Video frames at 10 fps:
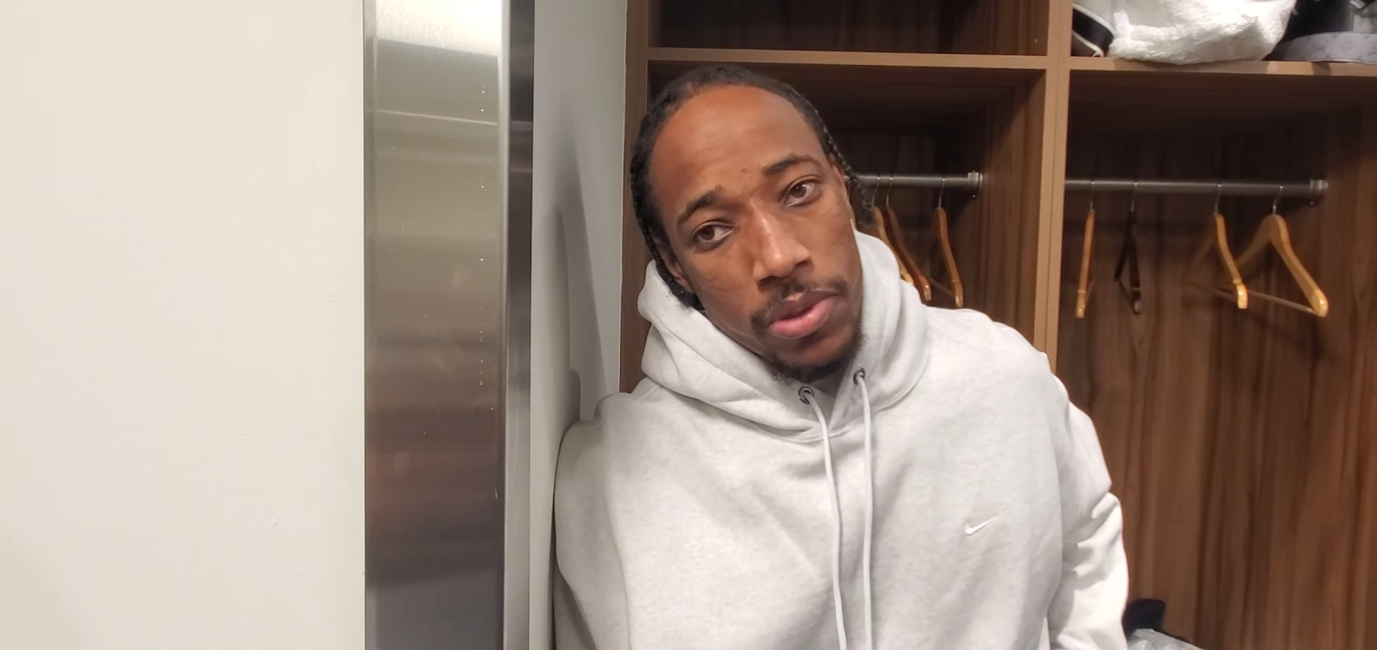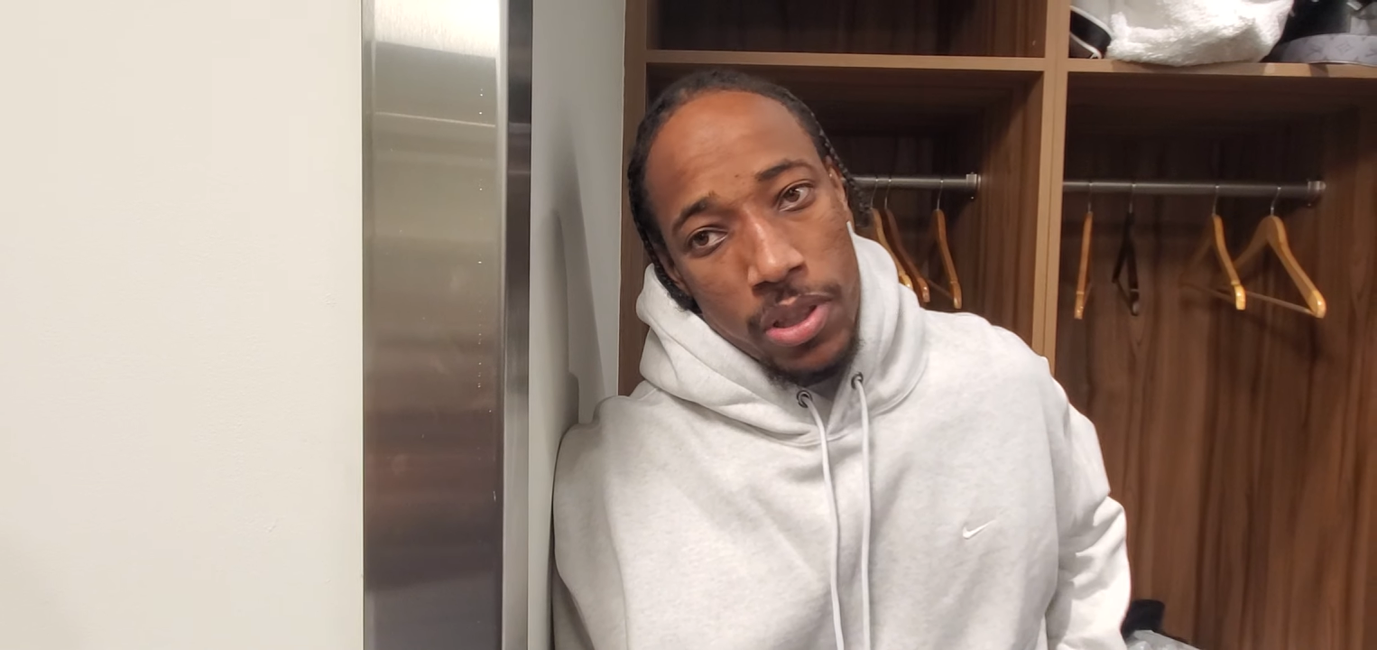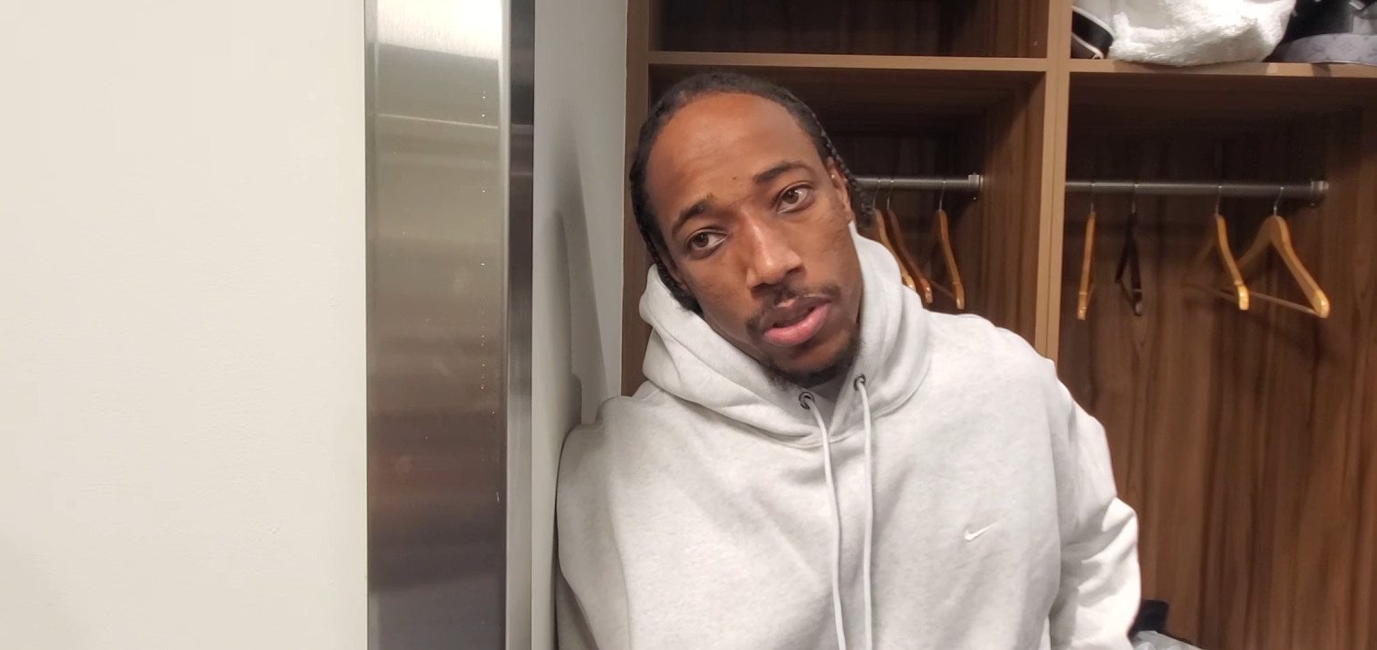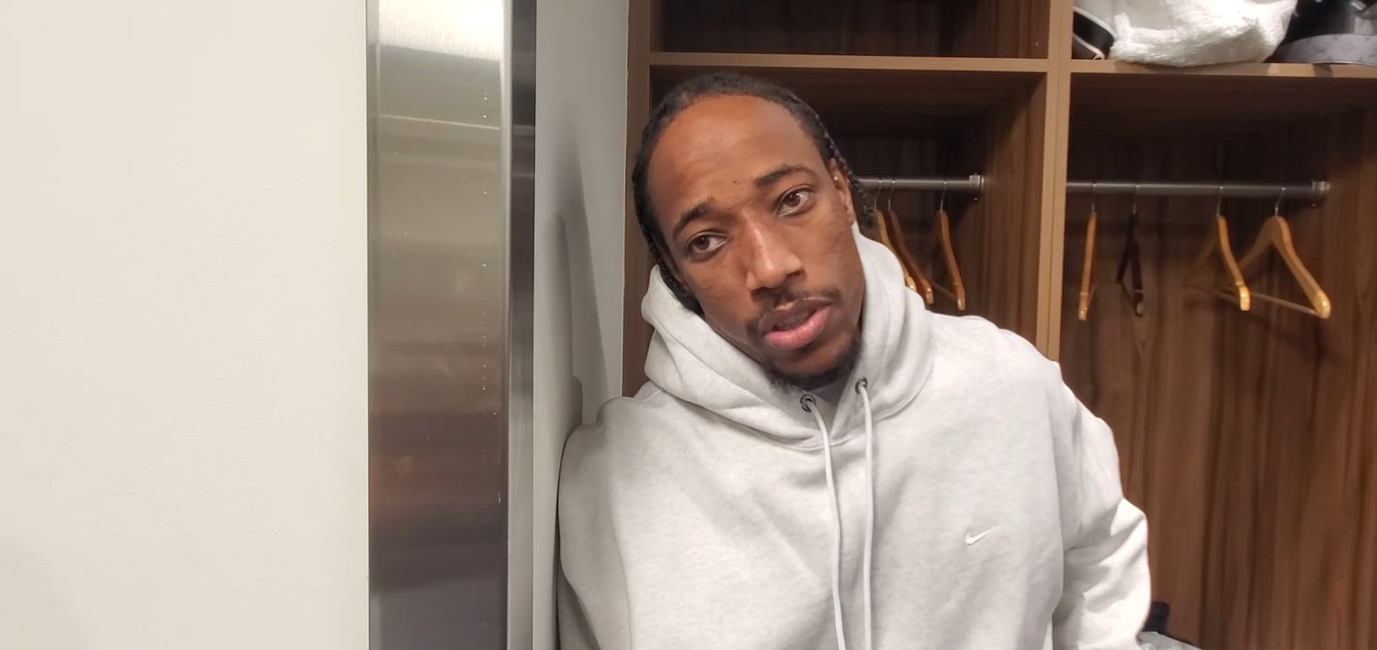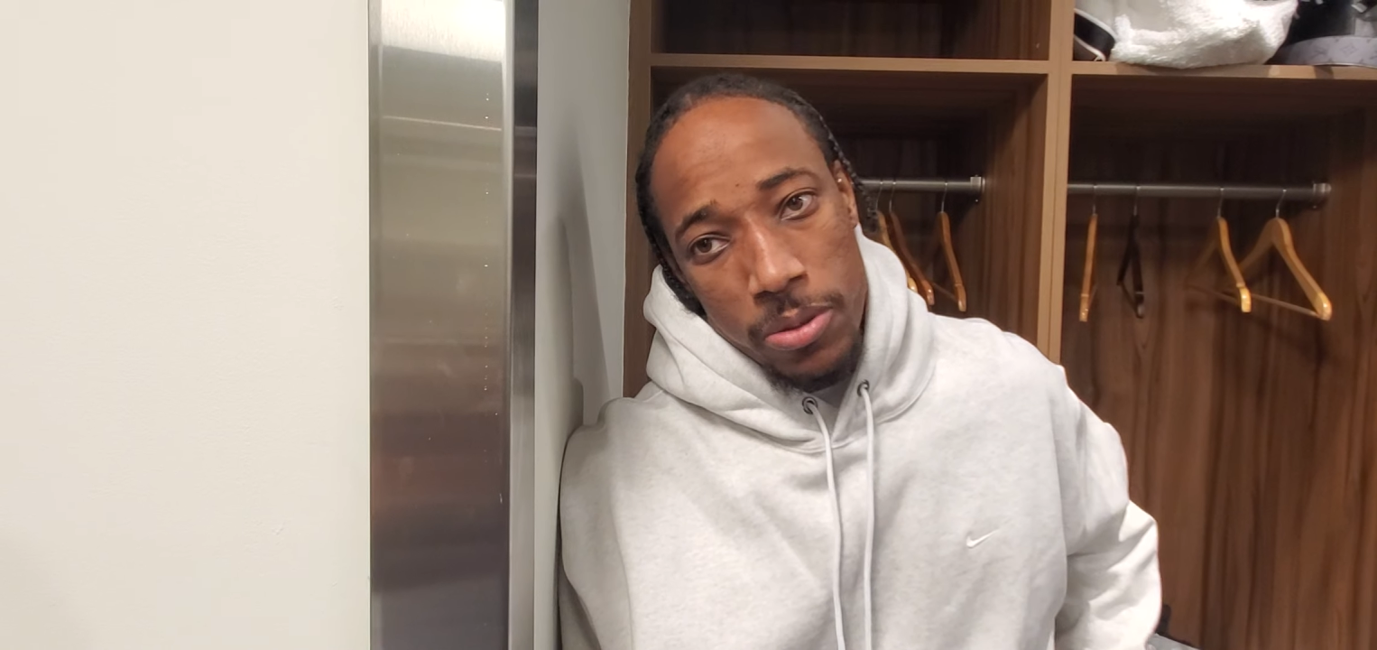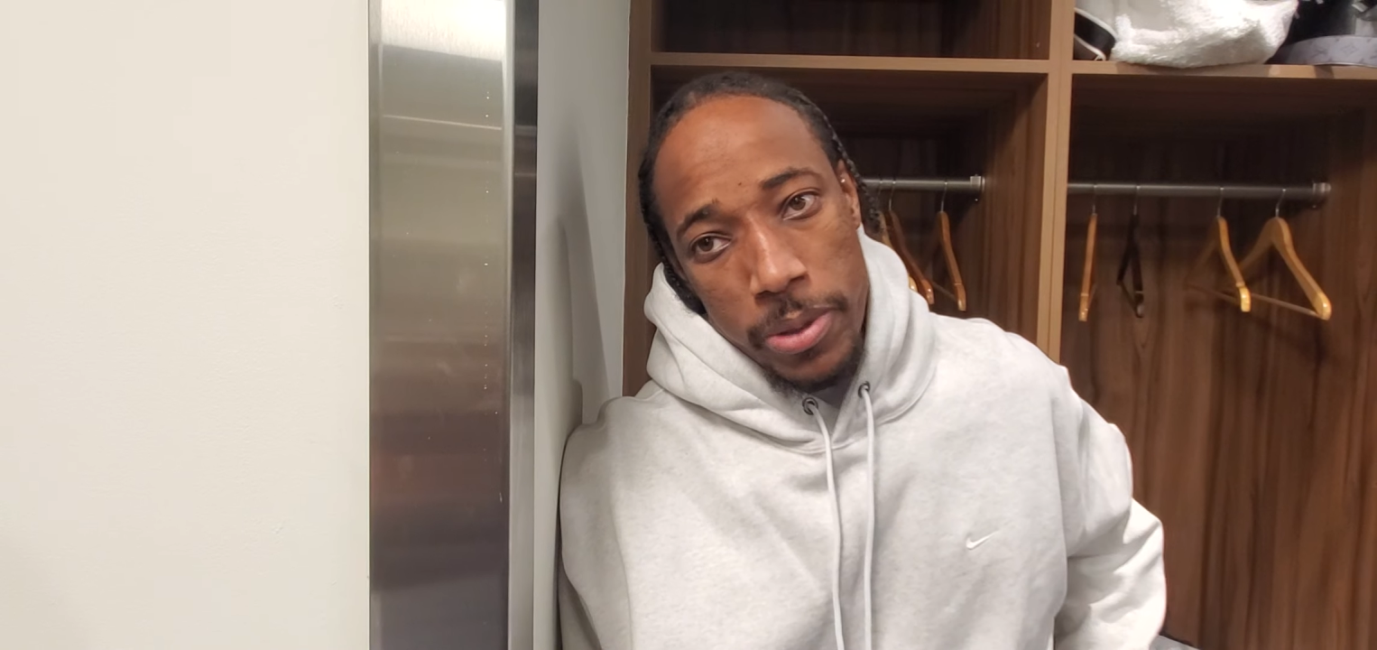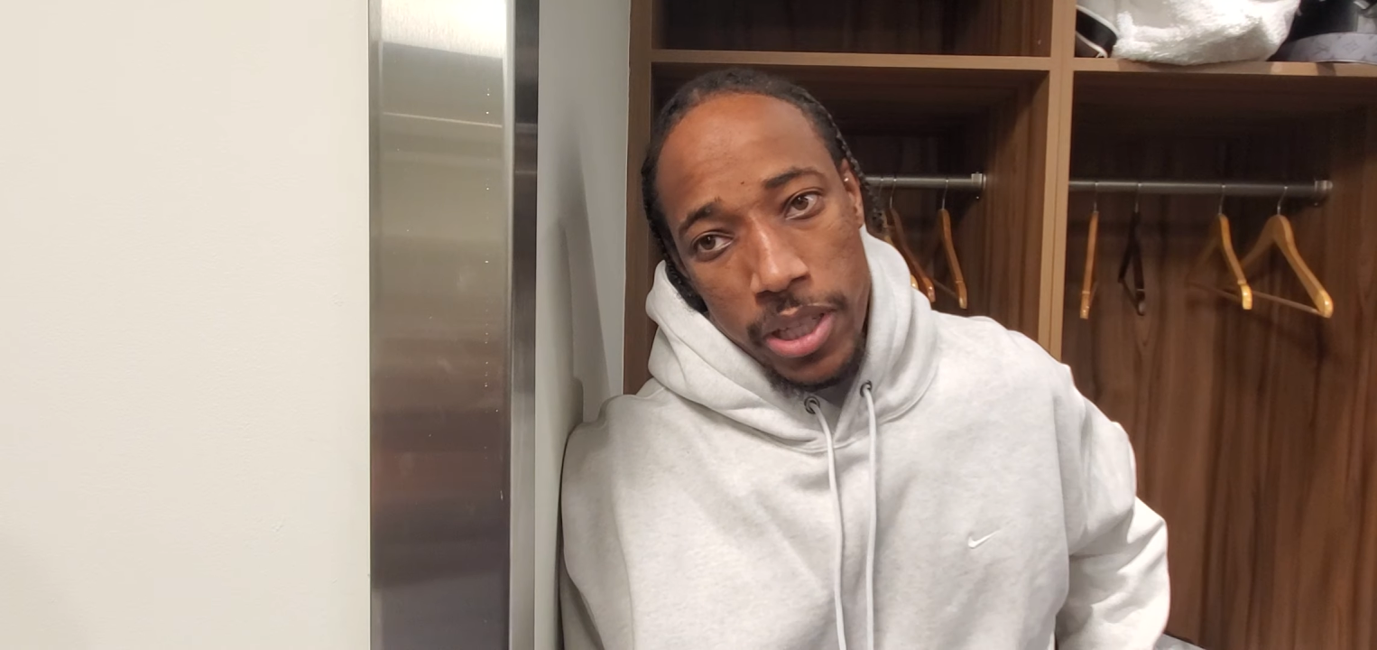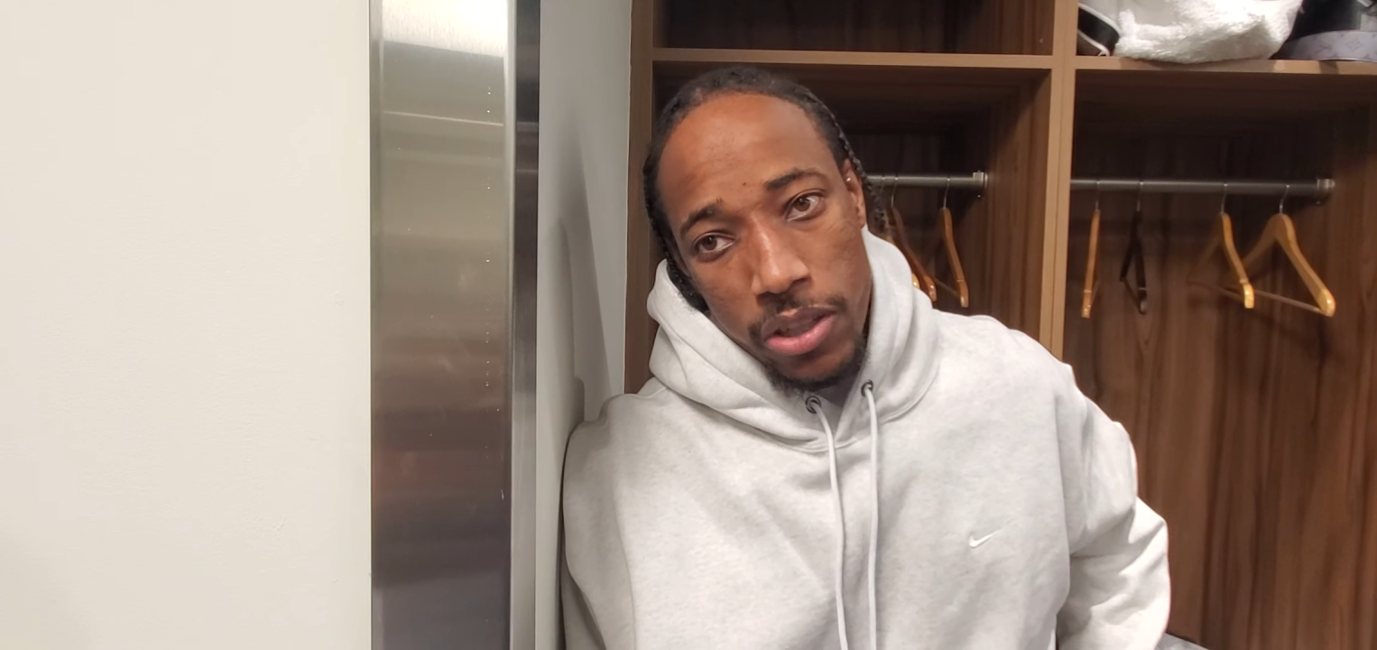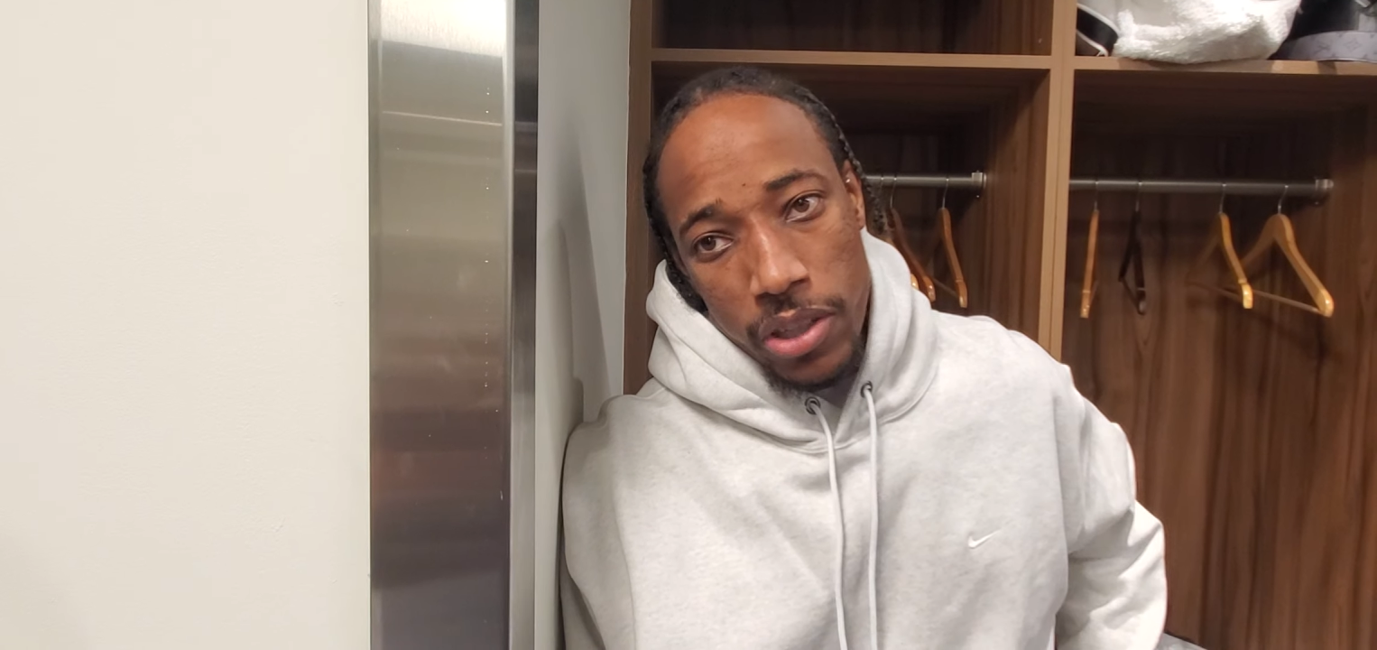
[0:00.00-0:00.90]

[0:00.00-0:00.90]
You know, just being